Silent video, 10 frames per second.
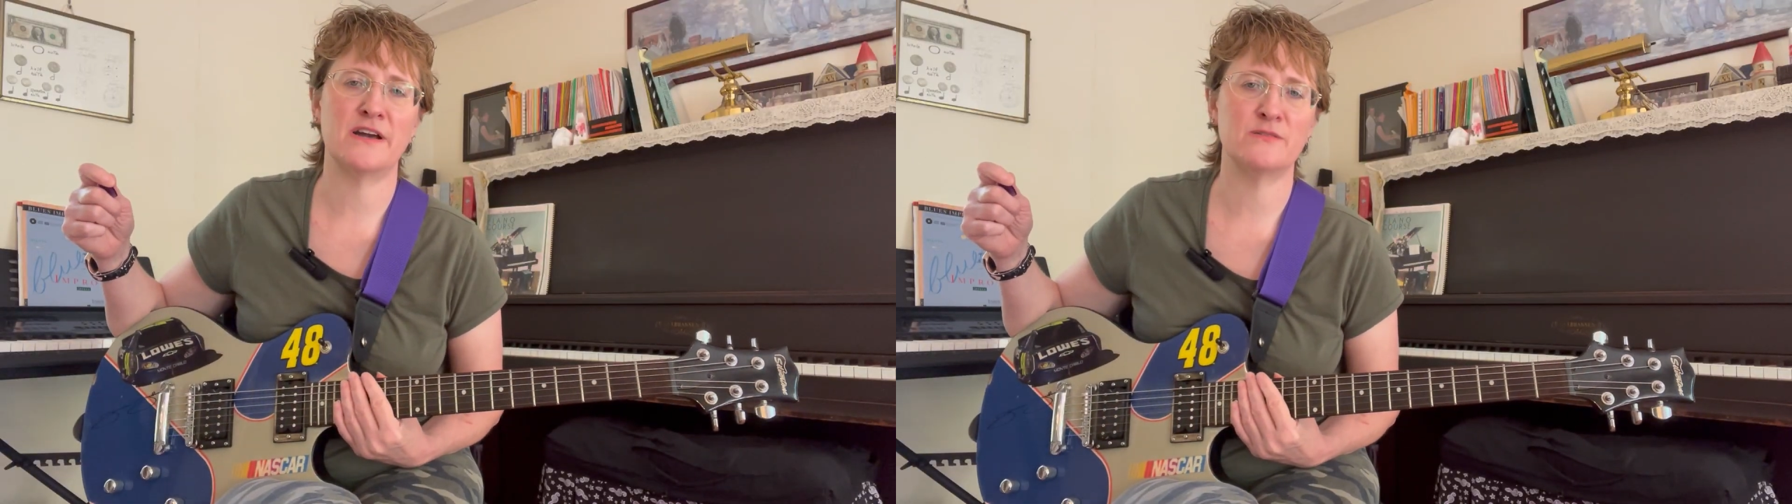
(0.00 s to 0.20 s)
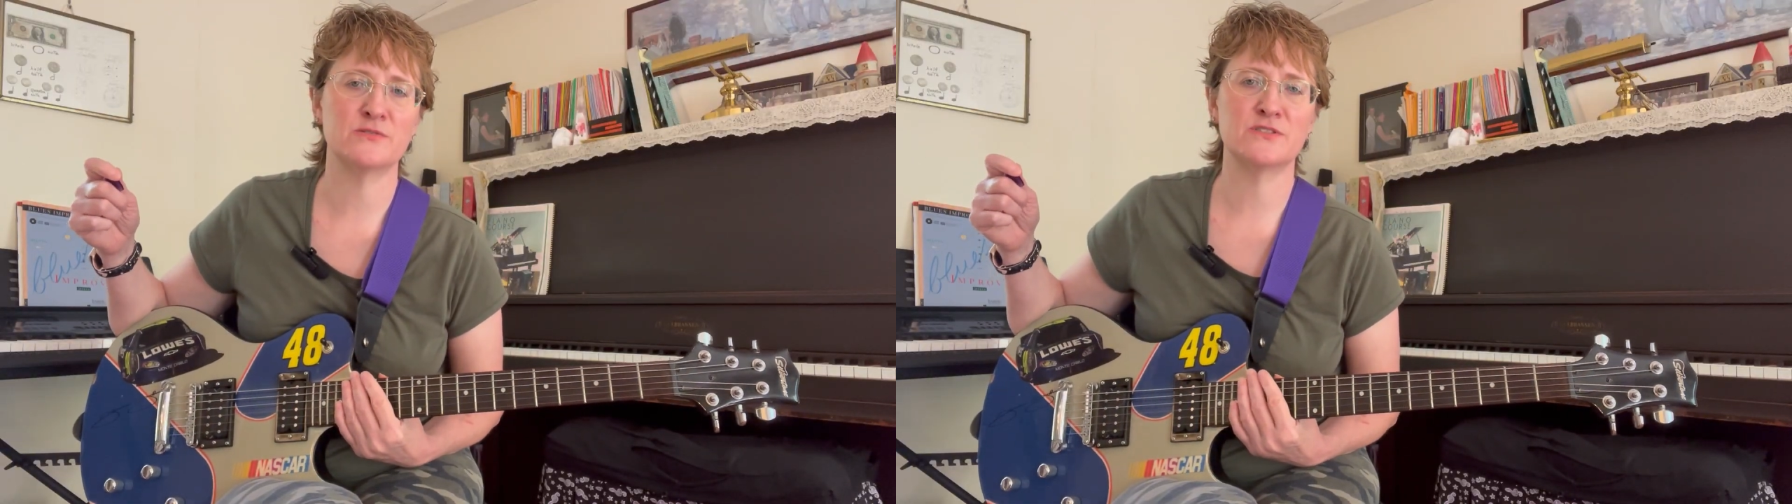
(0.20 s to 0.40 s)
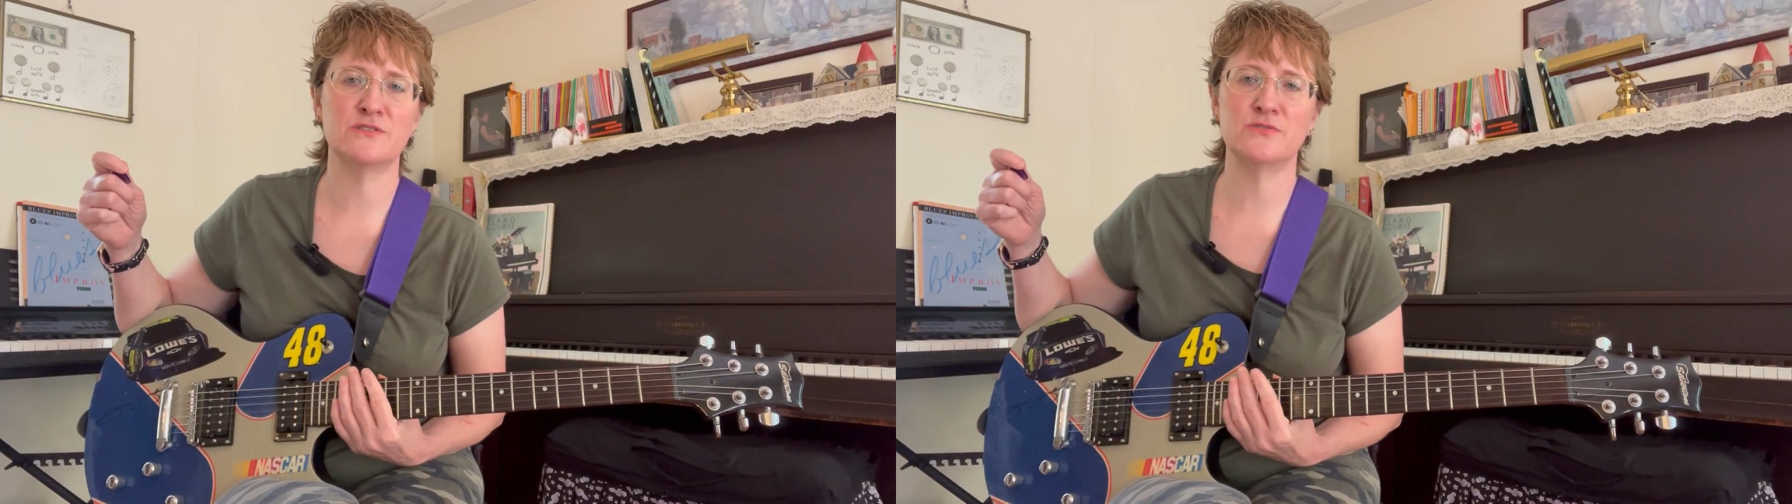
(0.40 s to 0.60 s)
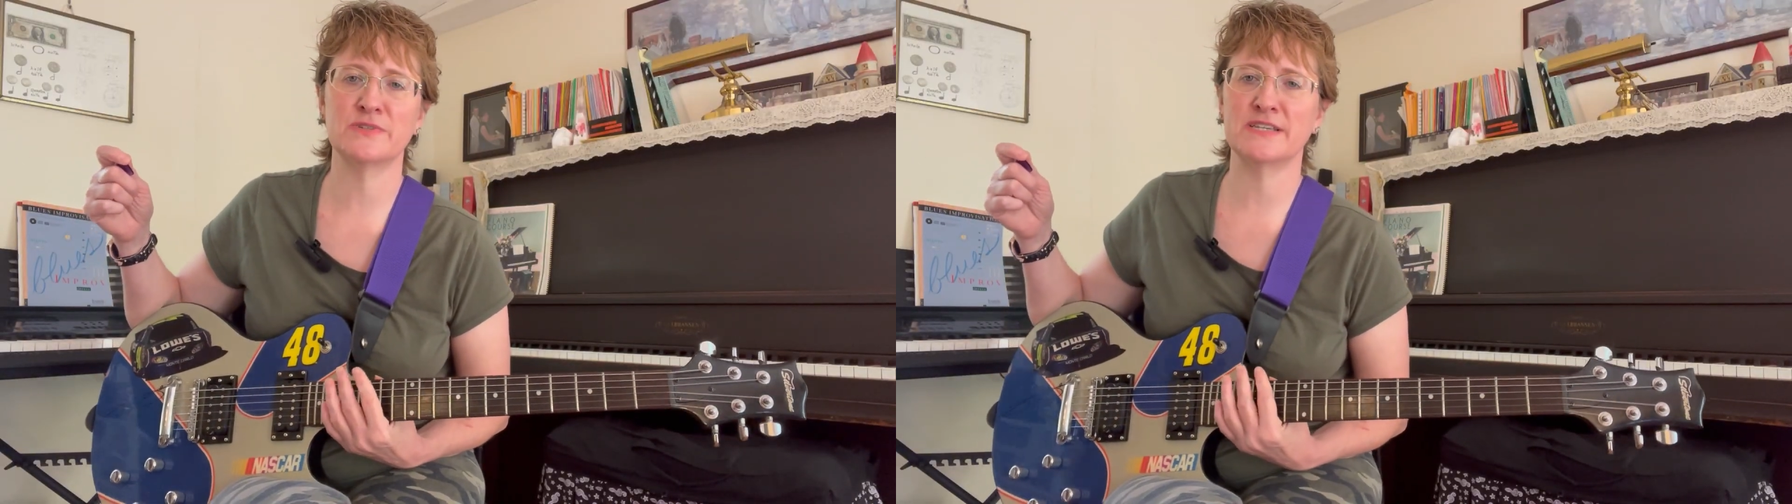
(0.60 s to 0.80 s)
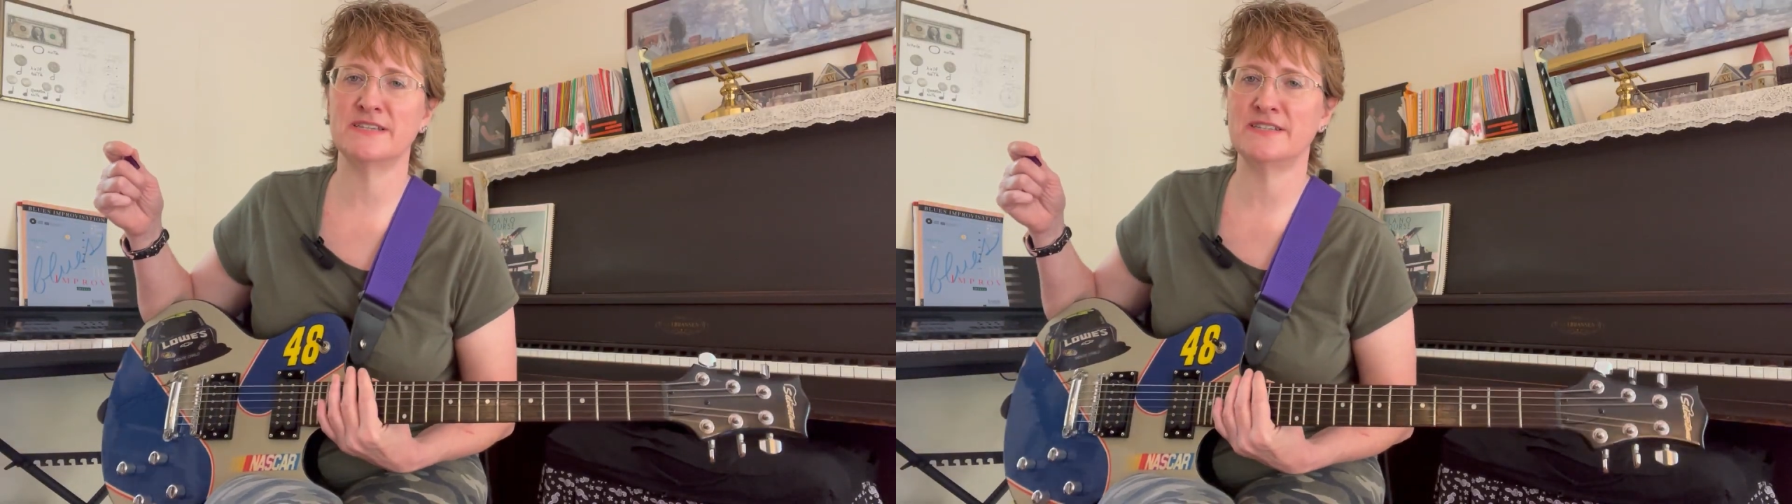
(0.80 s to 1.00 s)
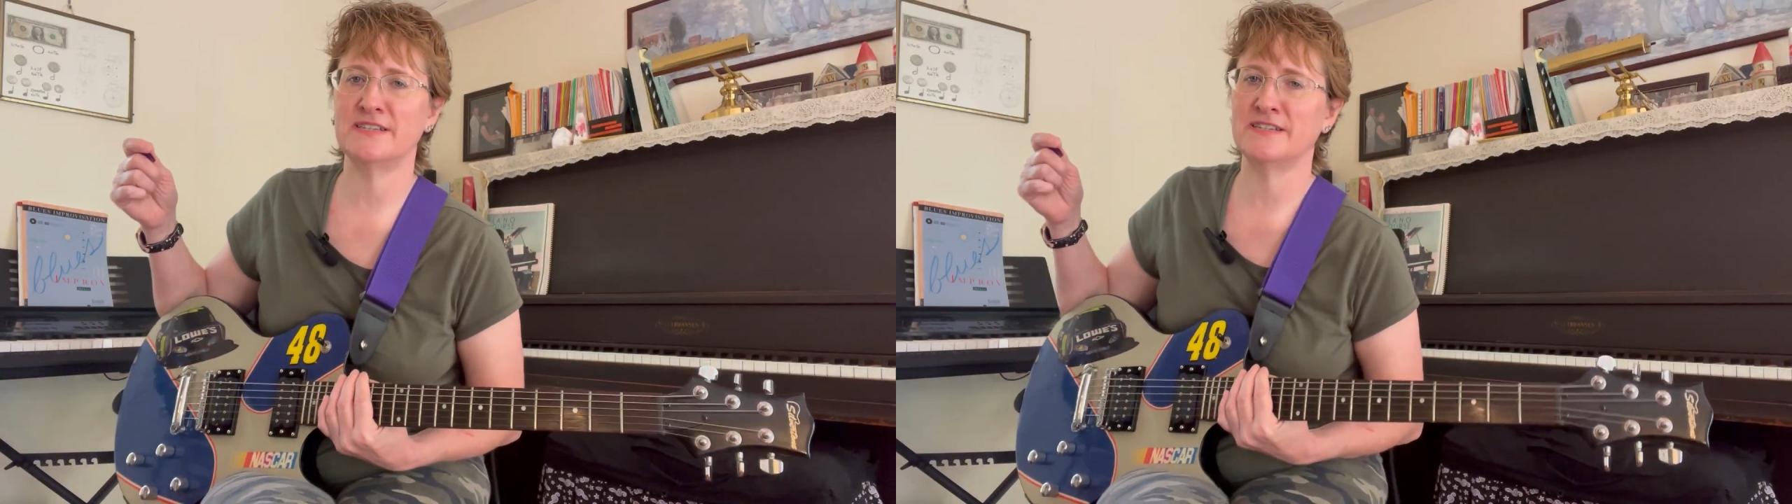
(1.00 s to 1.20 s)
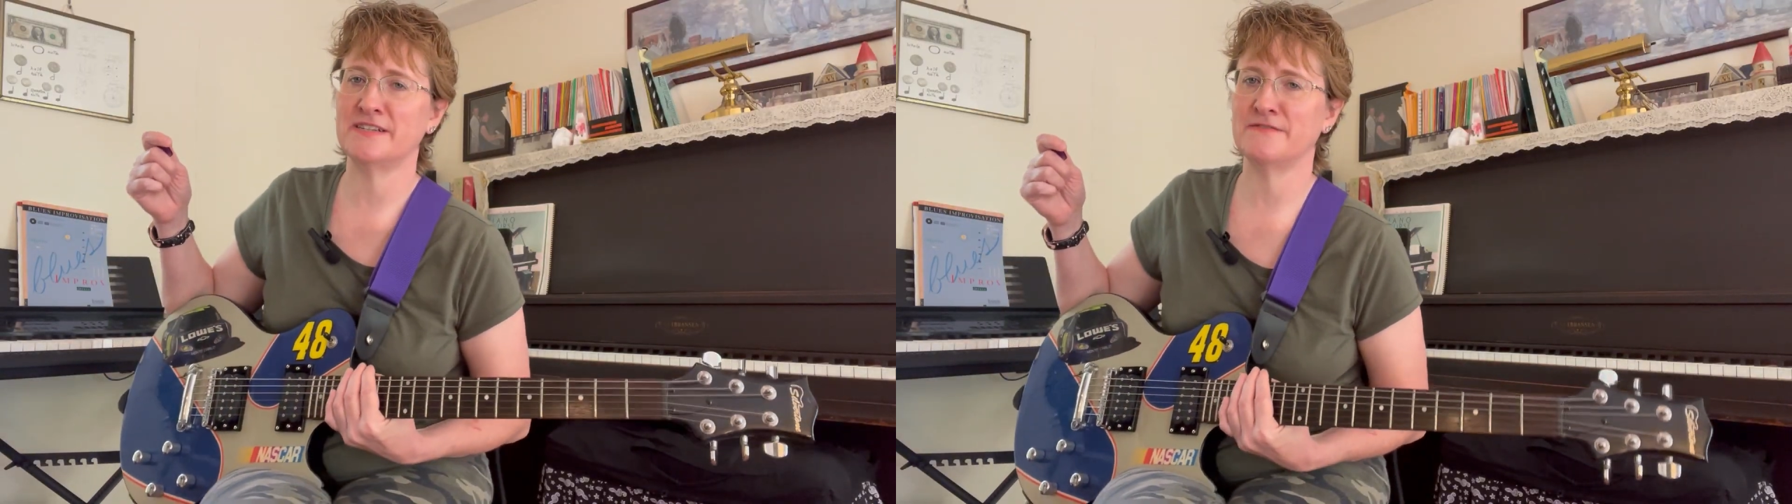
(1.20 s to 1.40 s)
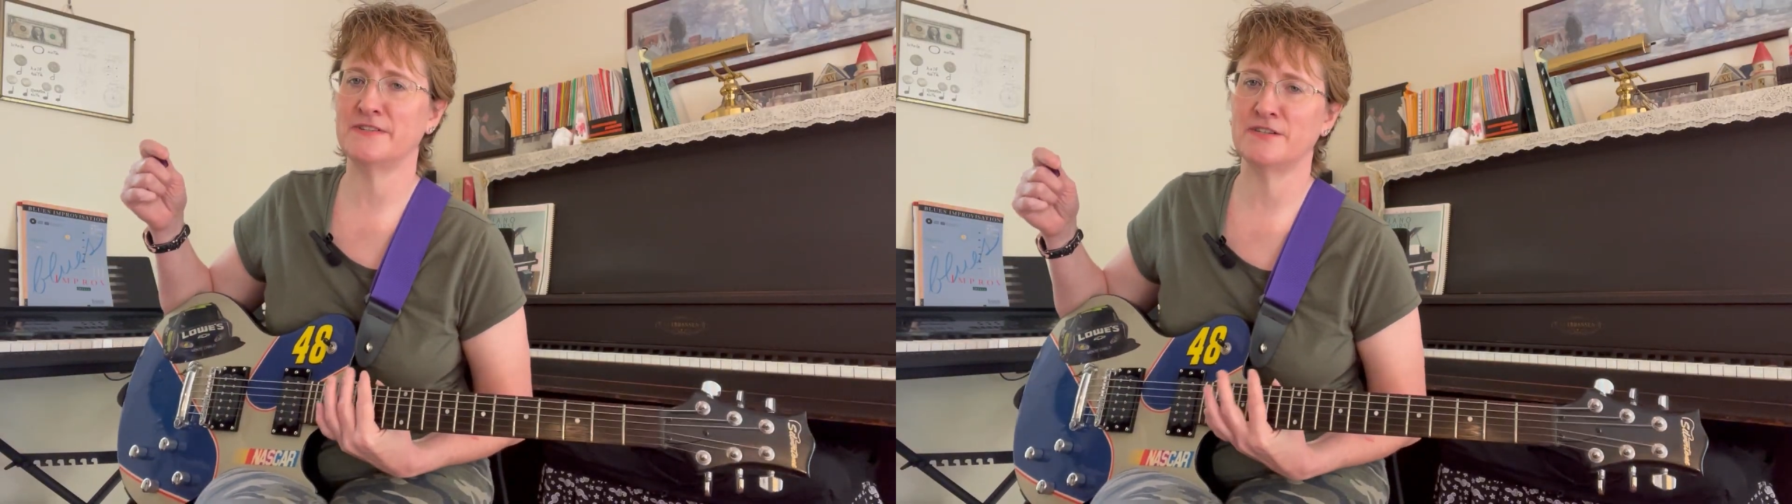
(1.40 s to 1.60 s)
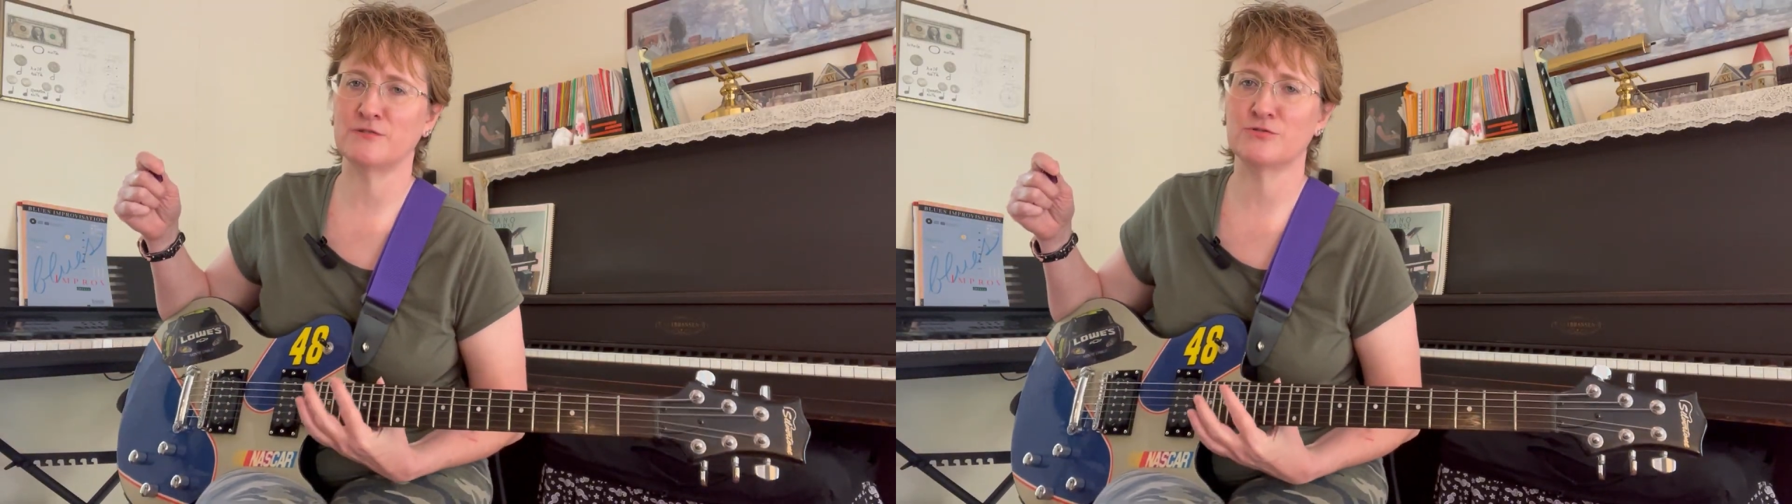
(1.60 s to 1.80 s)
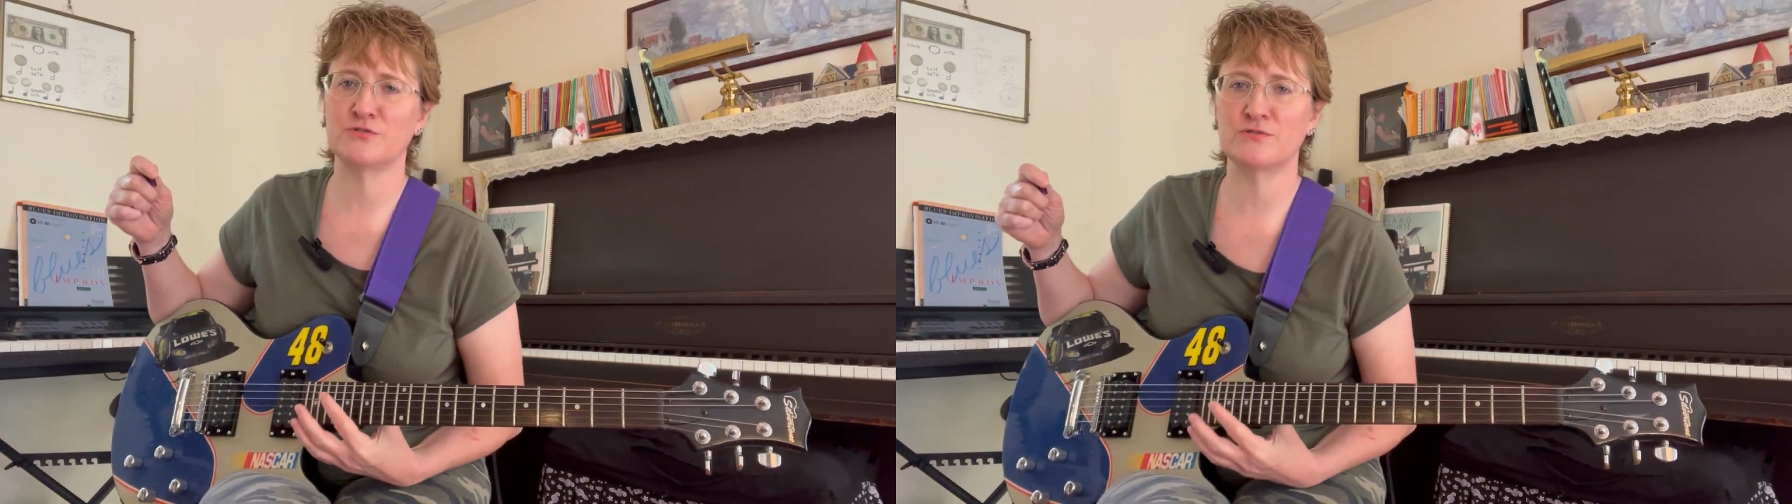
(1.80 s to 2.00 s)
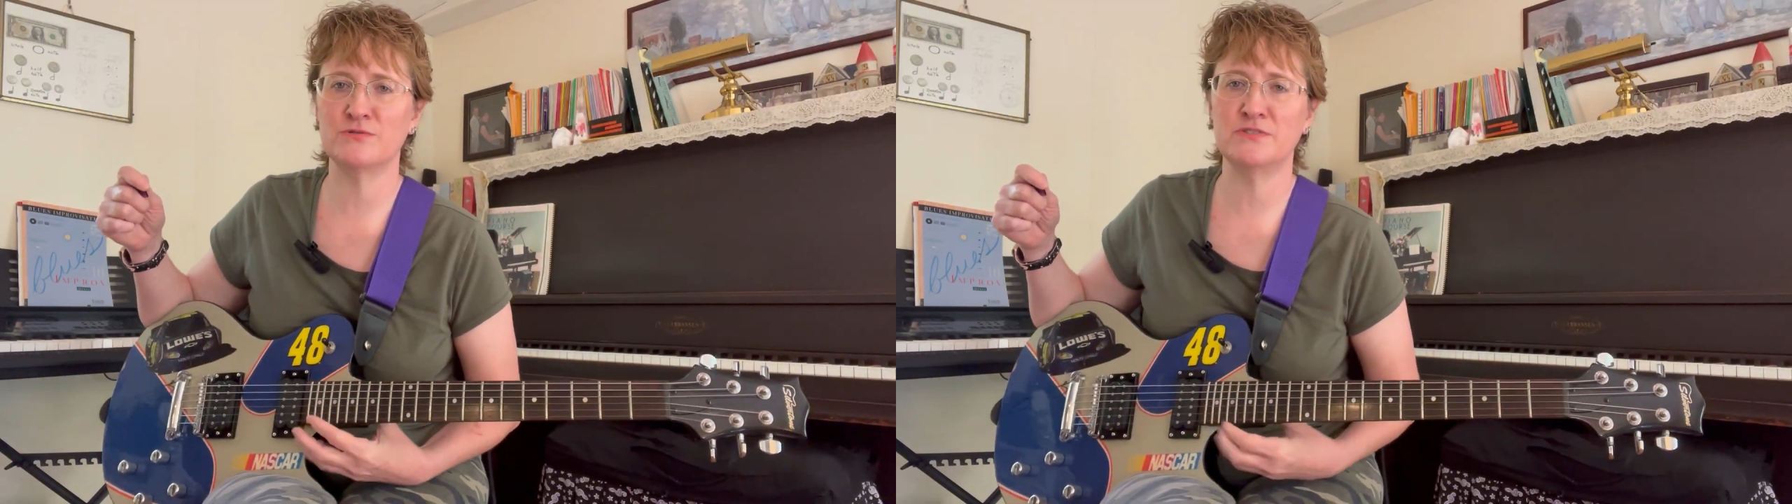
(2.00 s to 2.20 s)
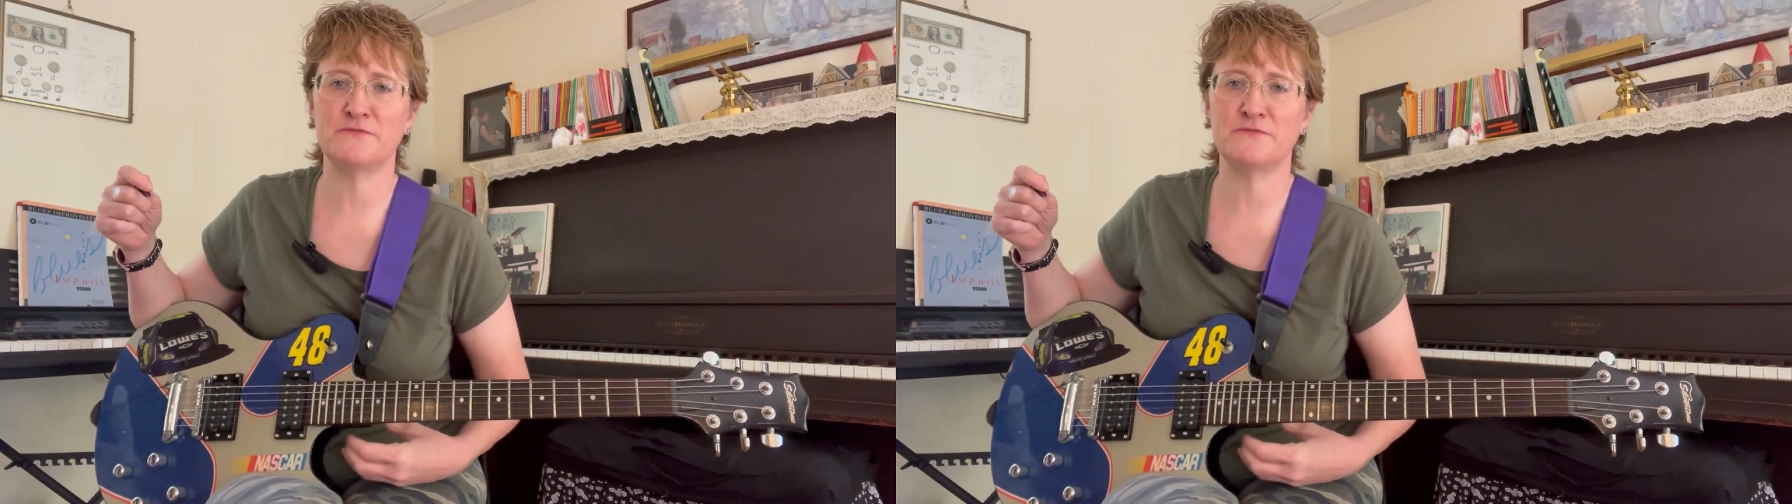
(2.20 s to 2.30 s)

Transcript: I will see you again in a video soon.